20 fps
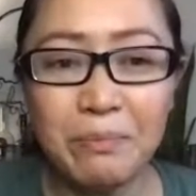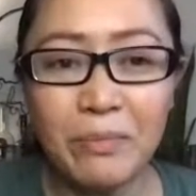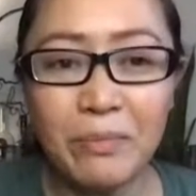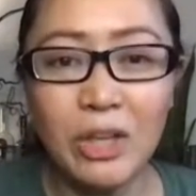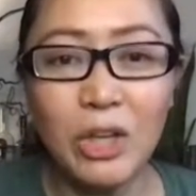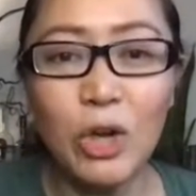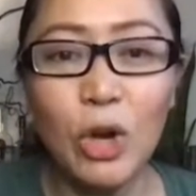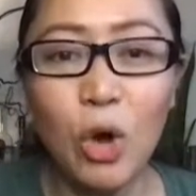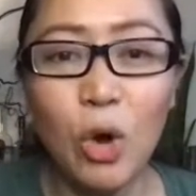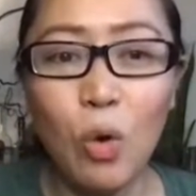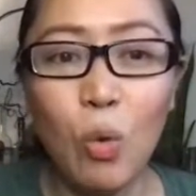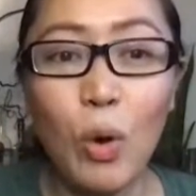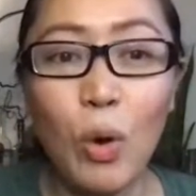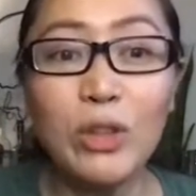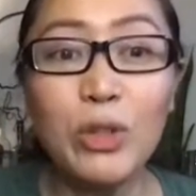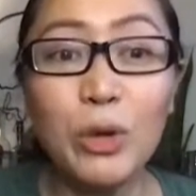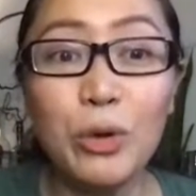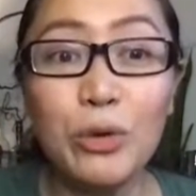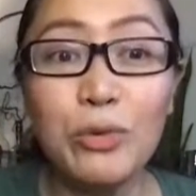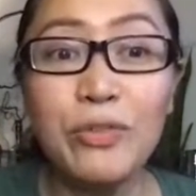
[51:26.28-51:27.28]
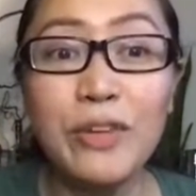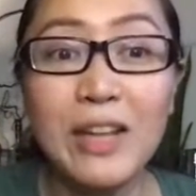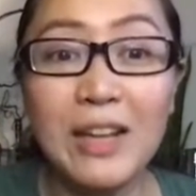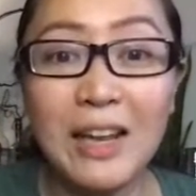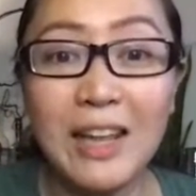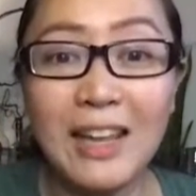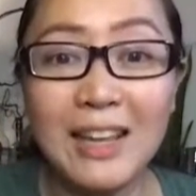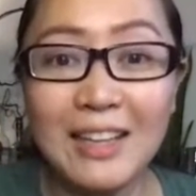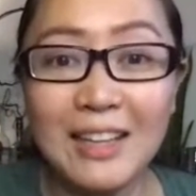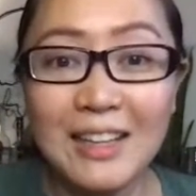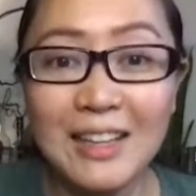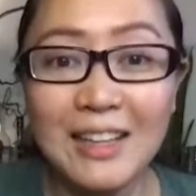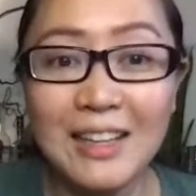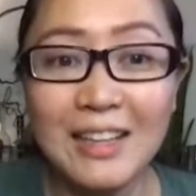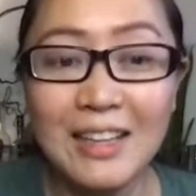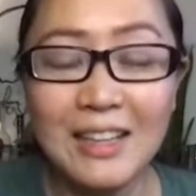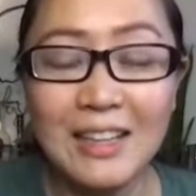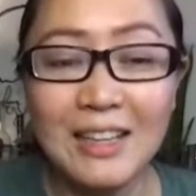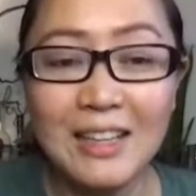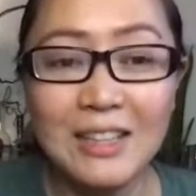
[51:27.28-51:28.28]
what you're feeling.
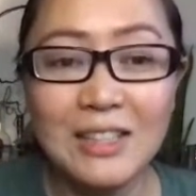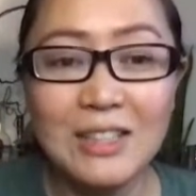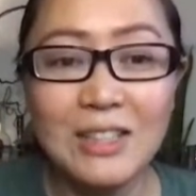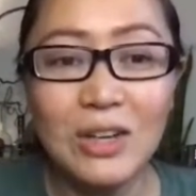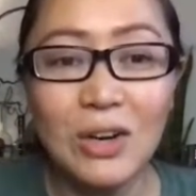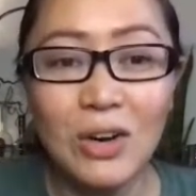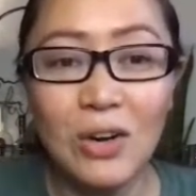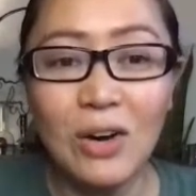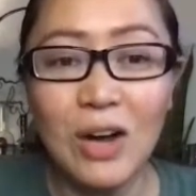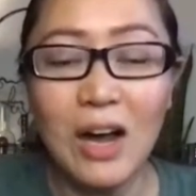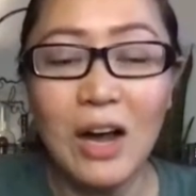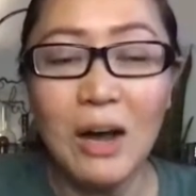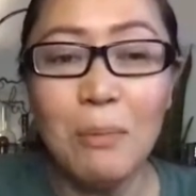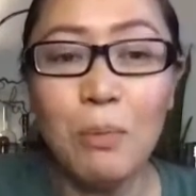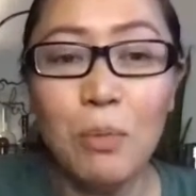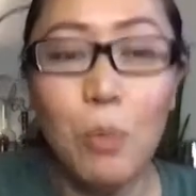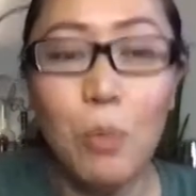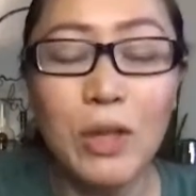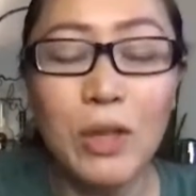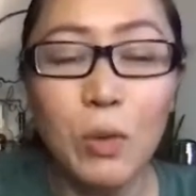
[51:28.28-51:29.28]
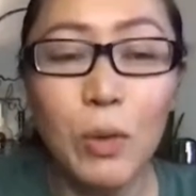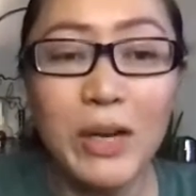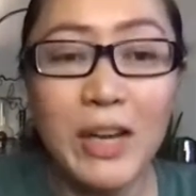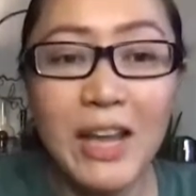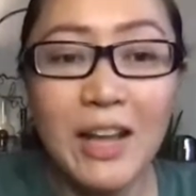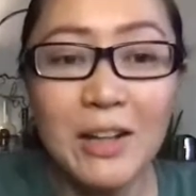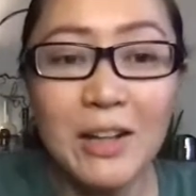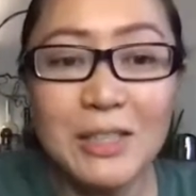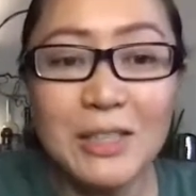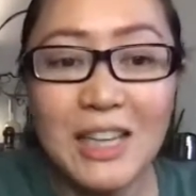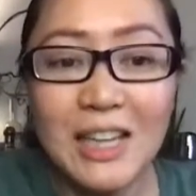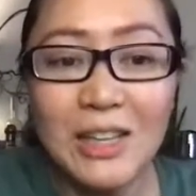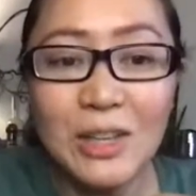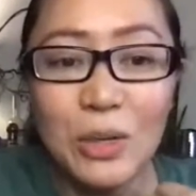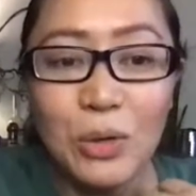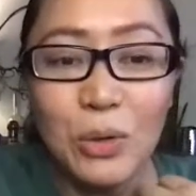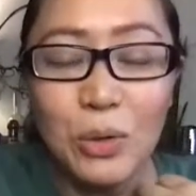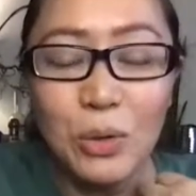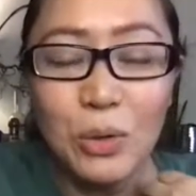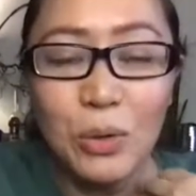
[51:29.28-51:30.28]
So what else can
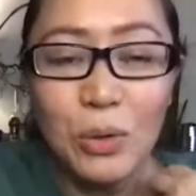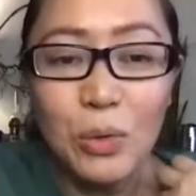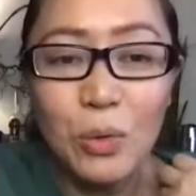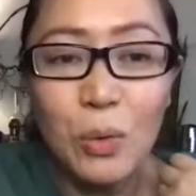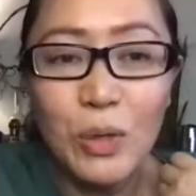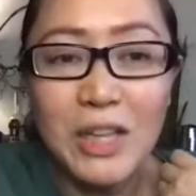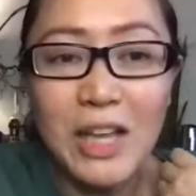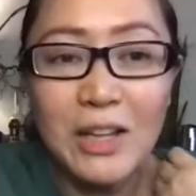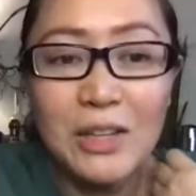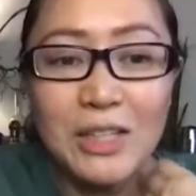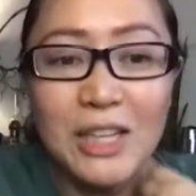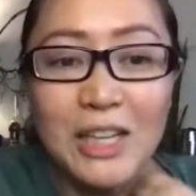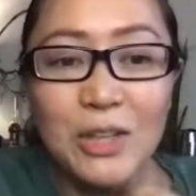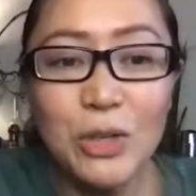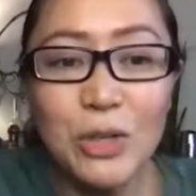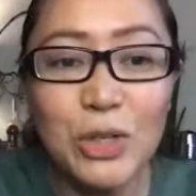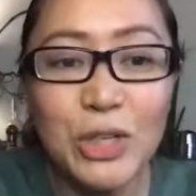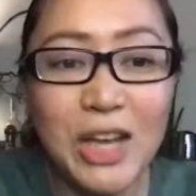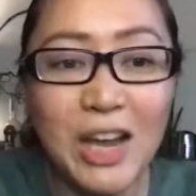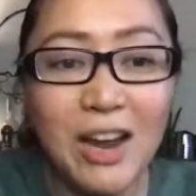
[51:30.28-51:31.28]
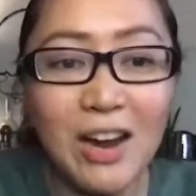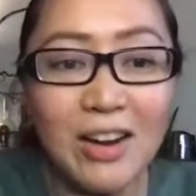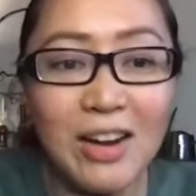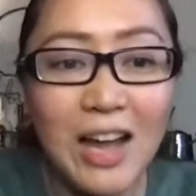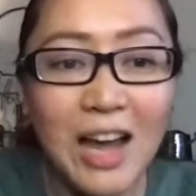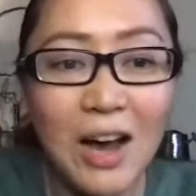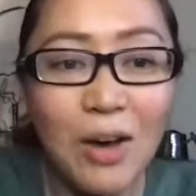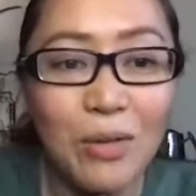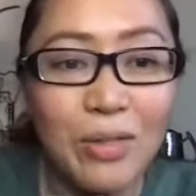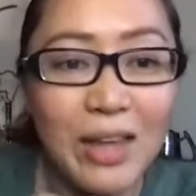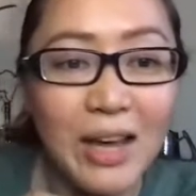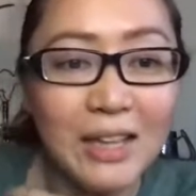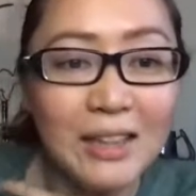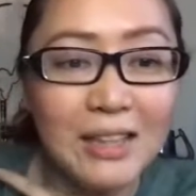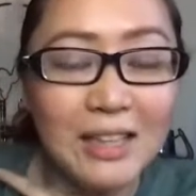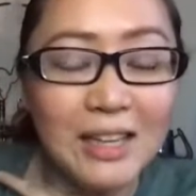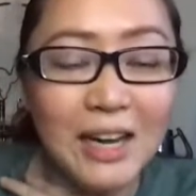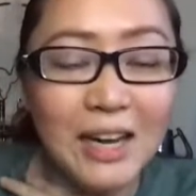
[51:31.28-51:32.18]
you share now that